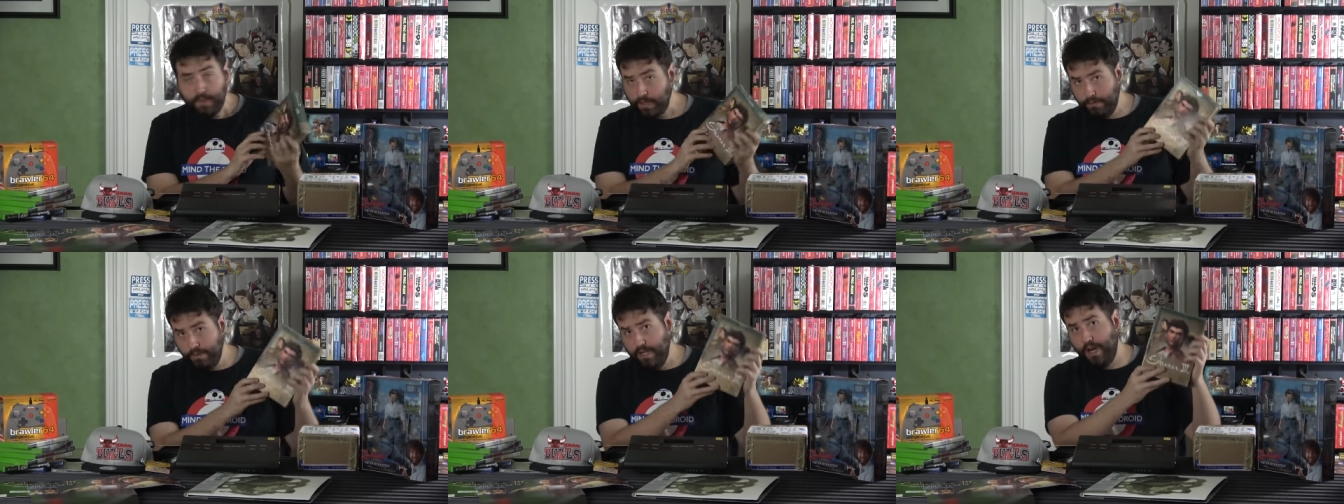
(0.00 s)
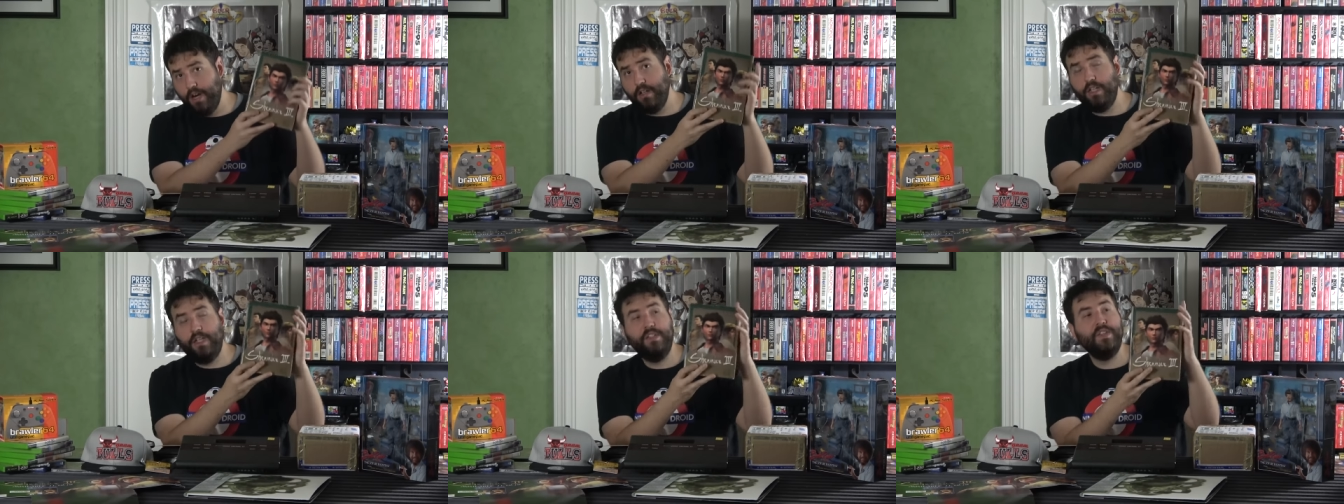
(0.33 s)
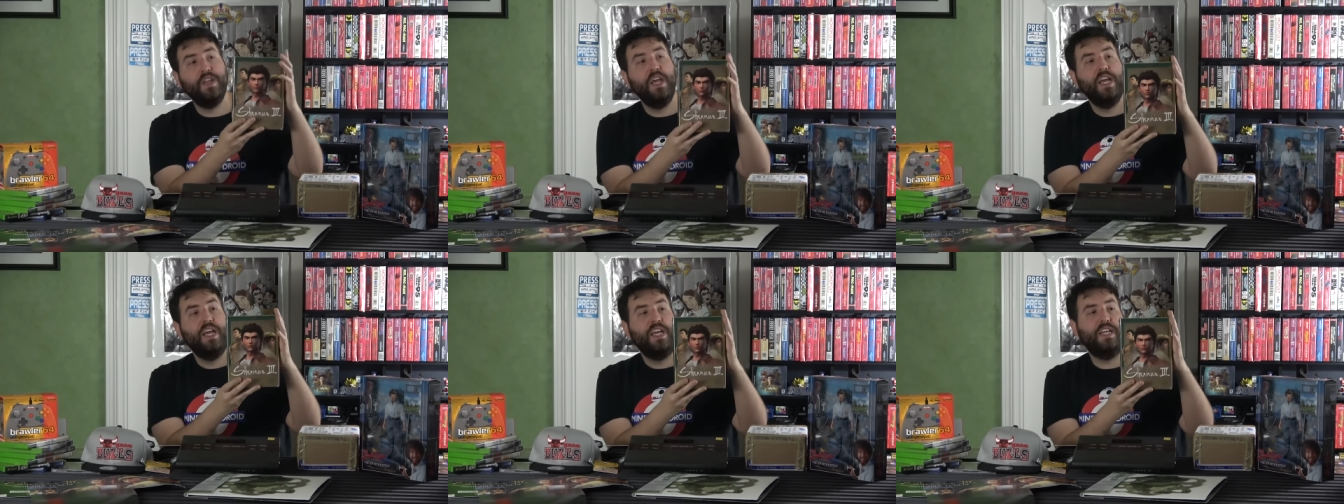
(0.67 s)
regardless,
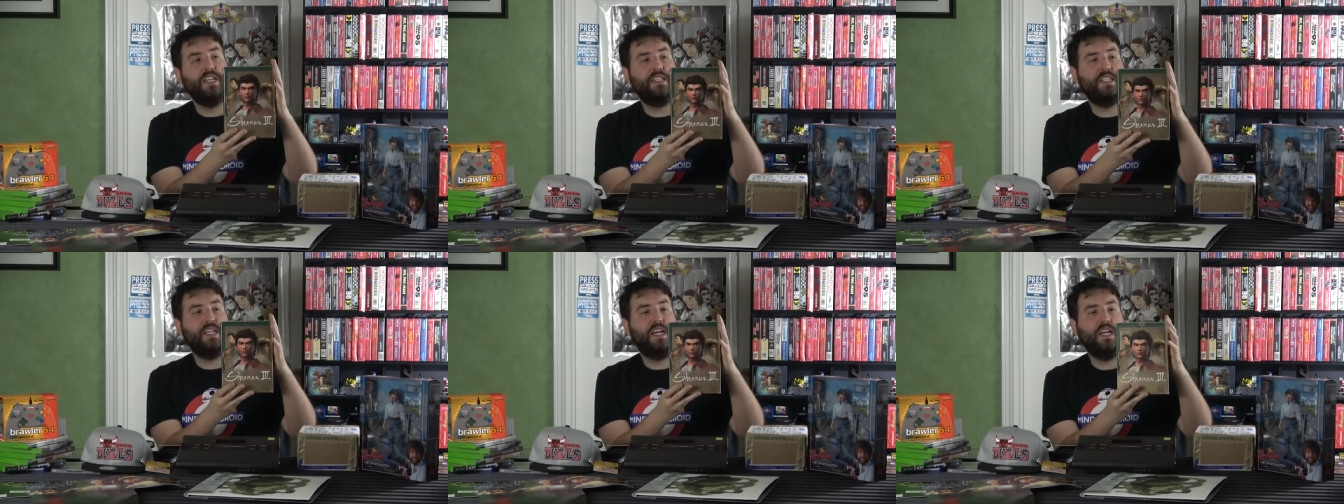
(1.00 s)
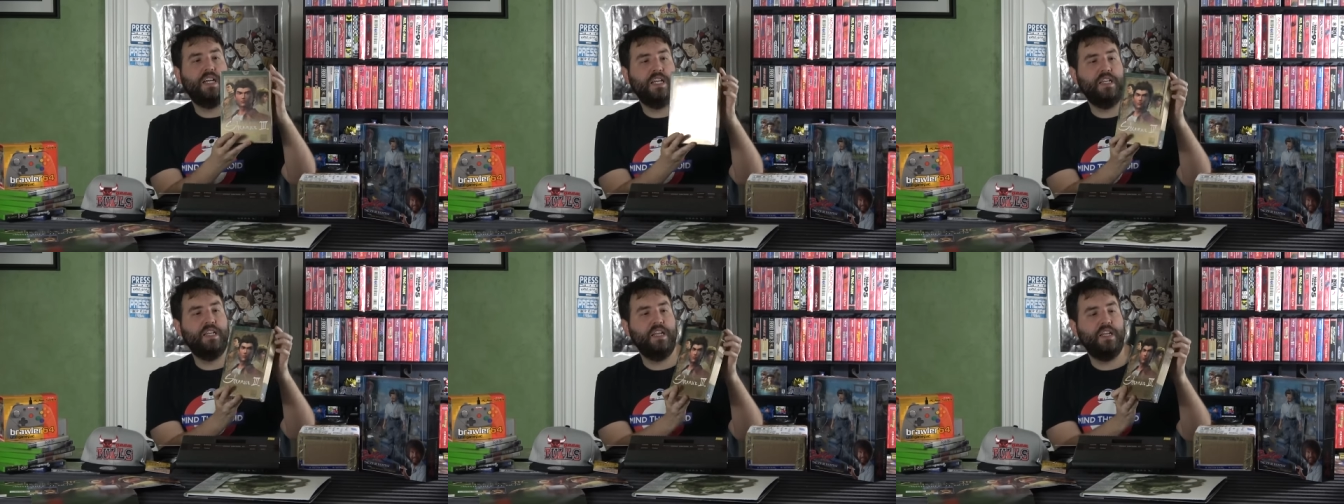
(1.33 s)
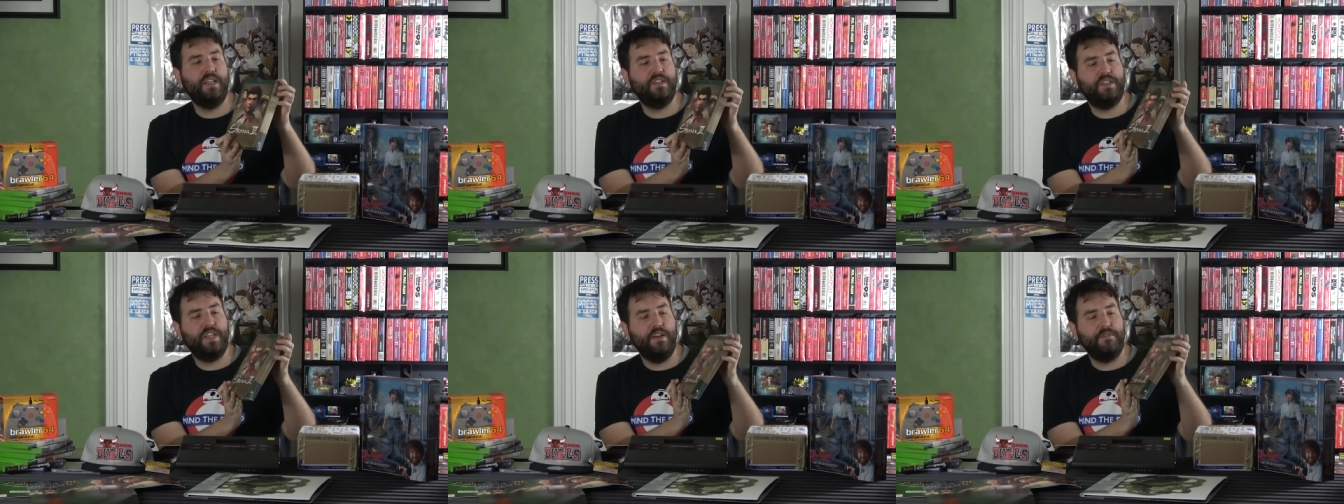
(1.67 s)
it uh, it
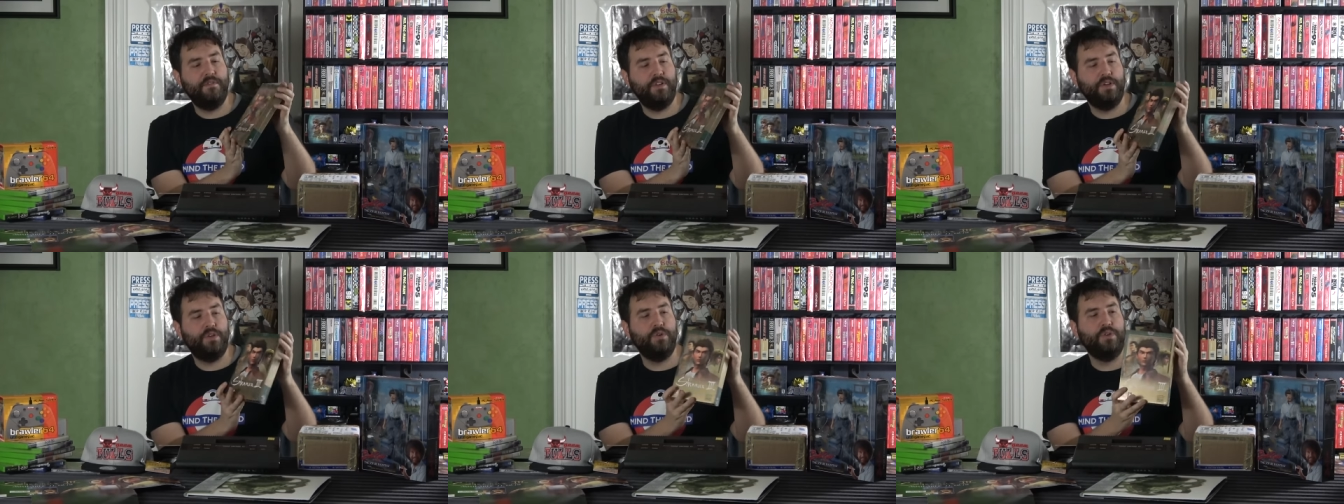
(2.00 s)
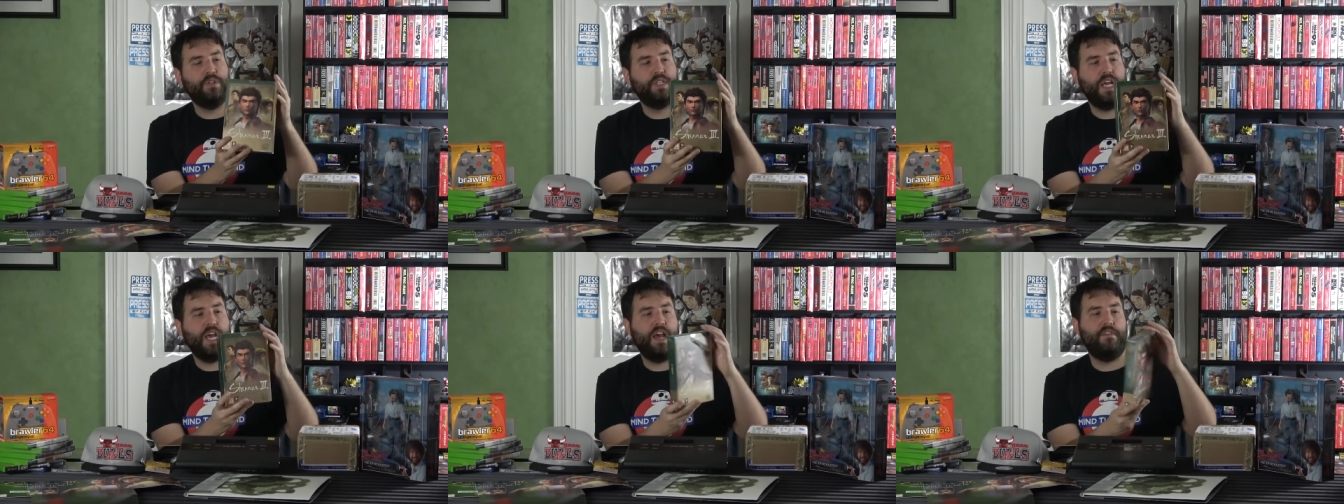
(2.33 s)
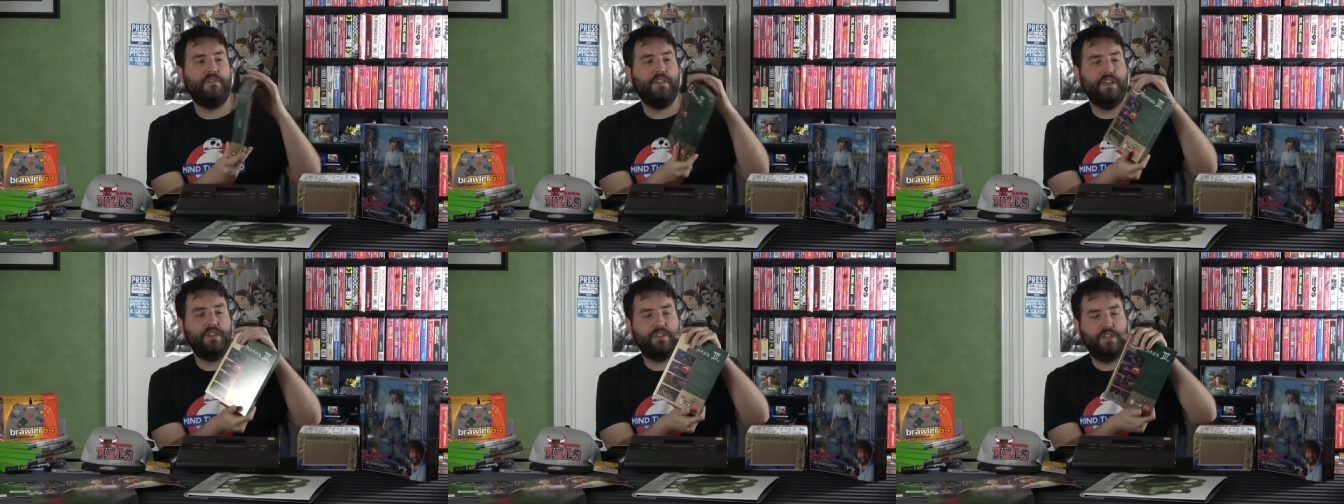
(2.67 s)
is definitely cool to
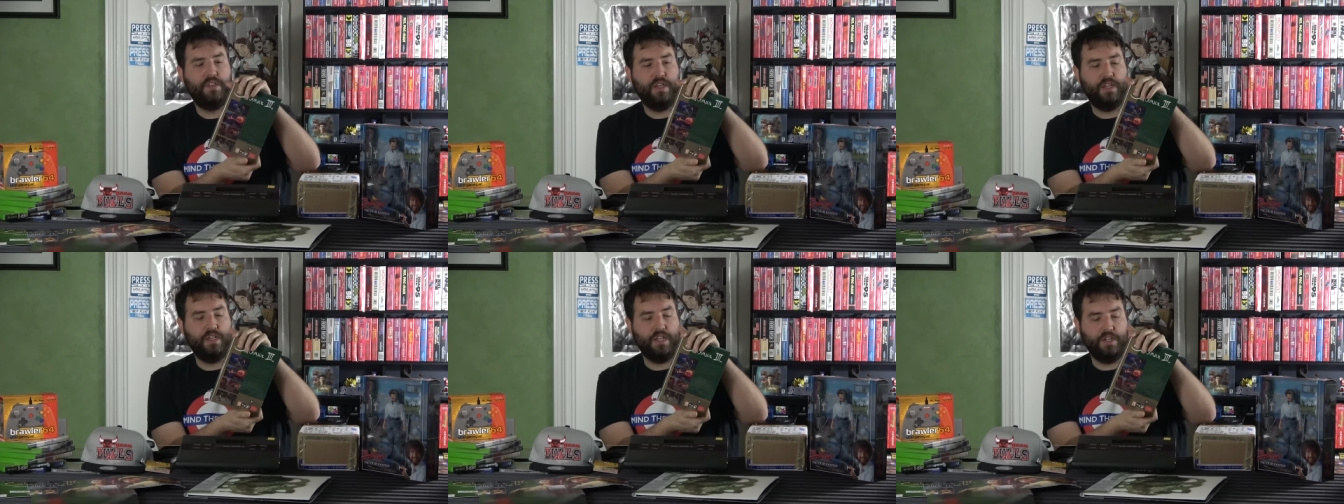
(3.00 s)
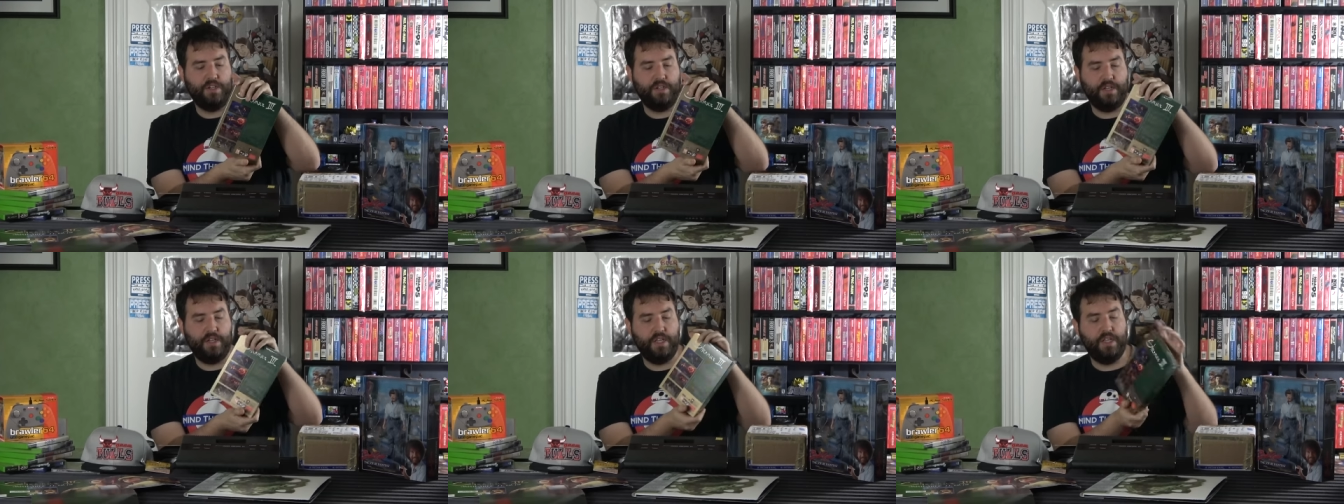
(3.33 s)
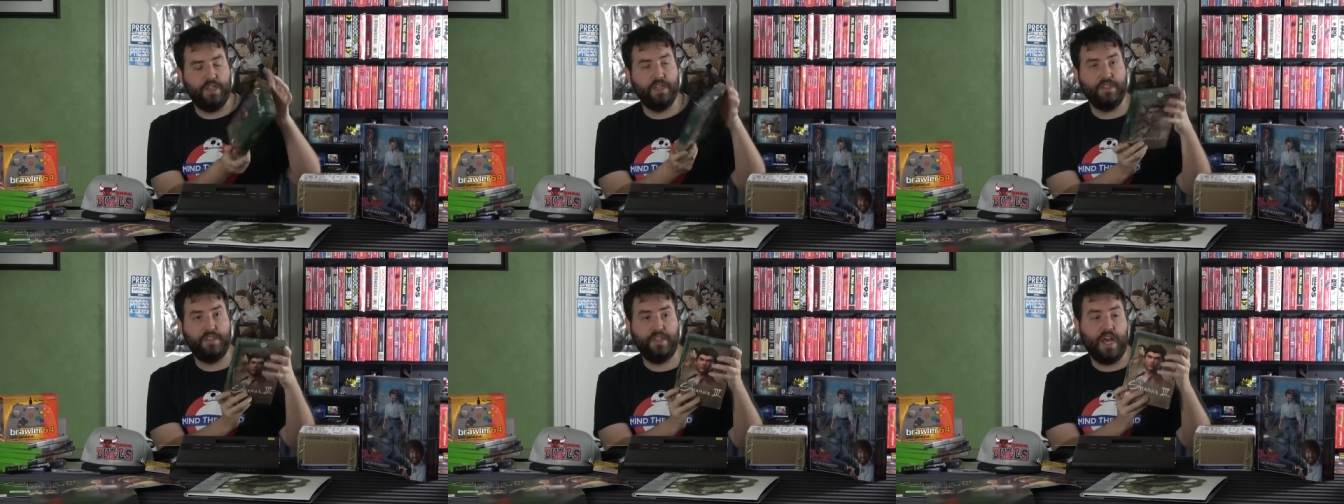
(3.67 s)
have this addition
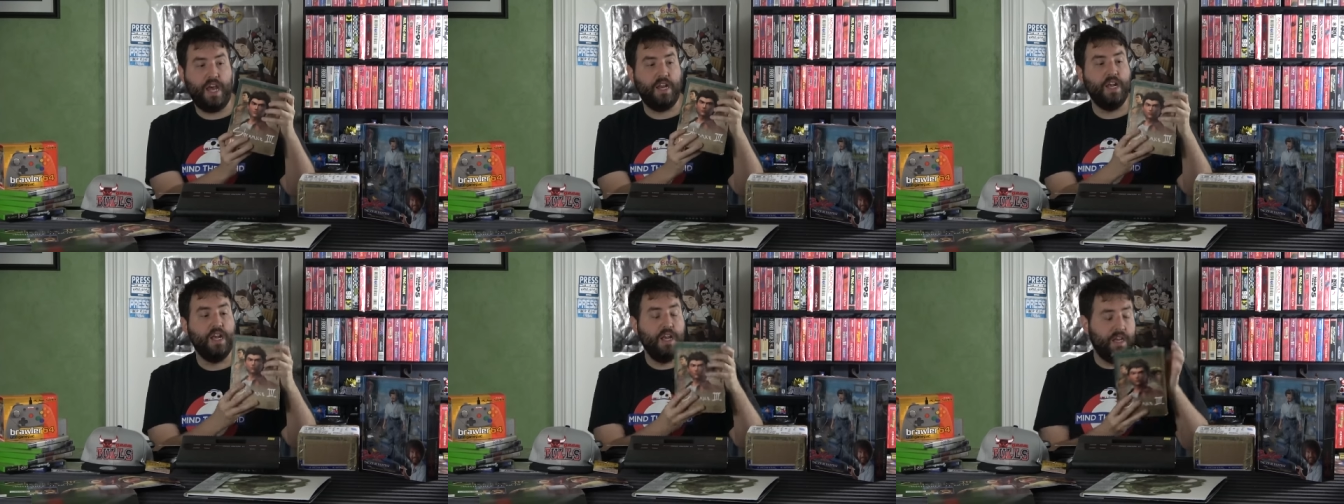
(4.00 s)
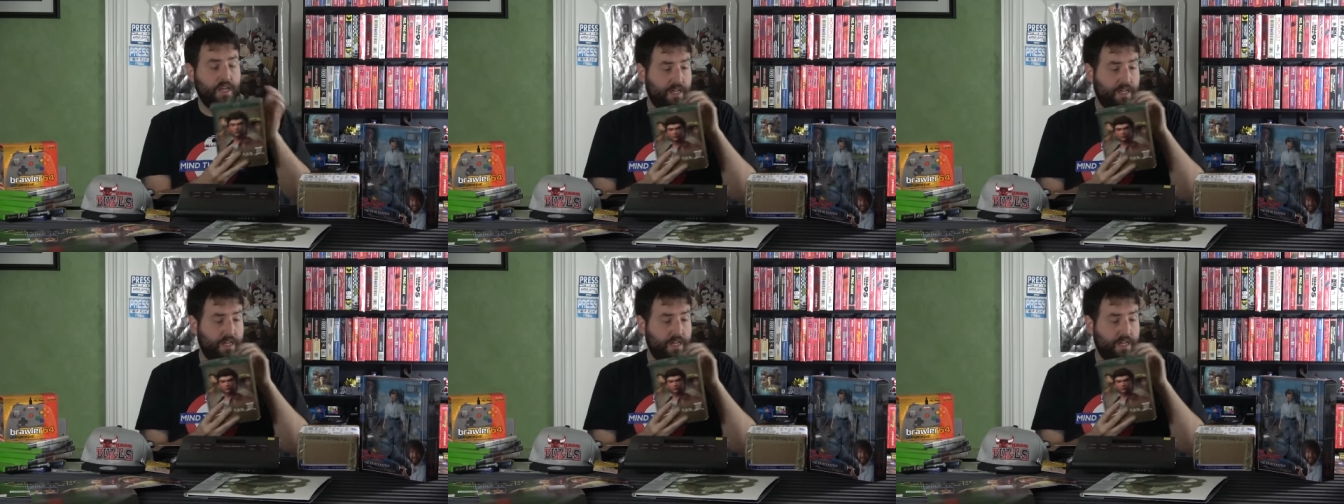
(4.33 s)
in the set